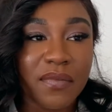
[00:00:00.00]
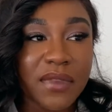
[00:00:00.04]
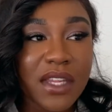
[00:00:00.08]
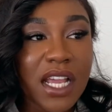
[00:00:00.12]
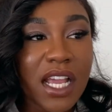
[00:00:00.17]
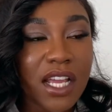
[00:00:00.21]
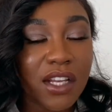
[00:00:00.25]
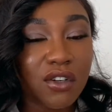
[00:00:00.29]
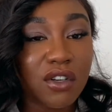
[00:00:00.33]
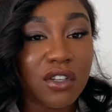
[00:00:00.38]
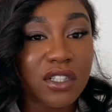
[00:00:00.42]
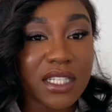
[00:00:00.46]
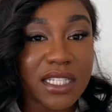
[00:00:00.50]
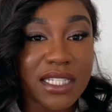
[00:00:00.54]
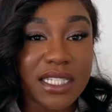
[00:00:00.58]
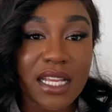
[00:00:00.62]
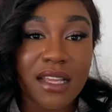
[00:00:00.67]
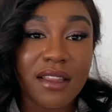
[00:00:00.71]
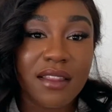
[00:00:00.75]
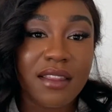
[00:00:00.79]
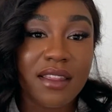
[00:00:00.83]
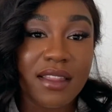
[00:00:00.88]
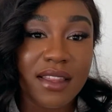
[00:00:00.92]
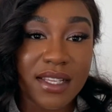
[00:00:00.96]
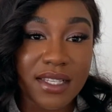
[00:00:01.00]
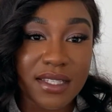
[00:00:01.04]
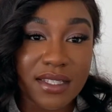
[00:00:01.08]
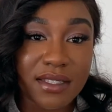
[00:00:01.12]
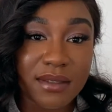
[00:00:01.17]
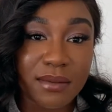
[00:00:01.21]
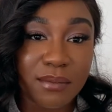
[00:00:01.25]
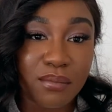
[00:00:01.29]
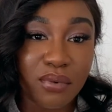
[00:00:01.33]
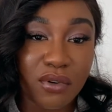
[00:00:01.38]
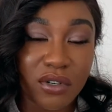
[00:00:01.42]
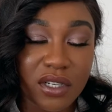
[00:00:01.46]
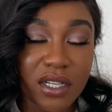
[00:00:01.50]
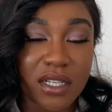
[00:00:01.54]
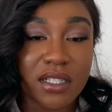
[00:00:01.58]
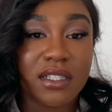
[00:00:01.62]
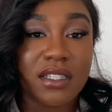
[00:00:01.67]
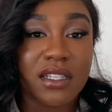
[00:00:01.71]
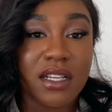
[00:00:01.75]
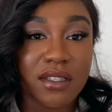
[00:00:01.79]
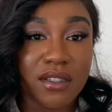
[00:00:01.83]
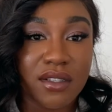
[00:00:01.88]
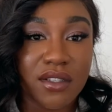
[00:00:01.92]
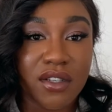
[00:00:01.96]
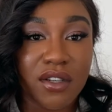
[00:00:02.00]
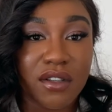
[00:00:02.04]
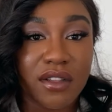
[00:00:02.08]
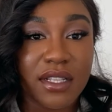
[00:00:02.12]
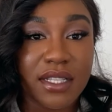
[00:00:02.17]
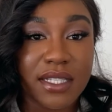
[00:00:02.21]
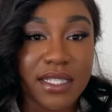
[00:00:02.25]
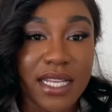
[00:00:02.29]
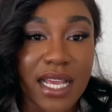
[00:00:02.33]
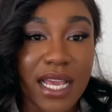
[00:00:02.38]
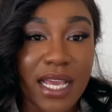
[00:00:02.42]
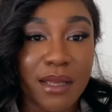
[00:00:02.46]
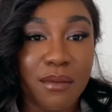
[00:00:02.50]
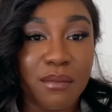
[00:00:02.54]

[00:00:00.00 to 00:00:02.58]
Not to say that this product doesn't do the same,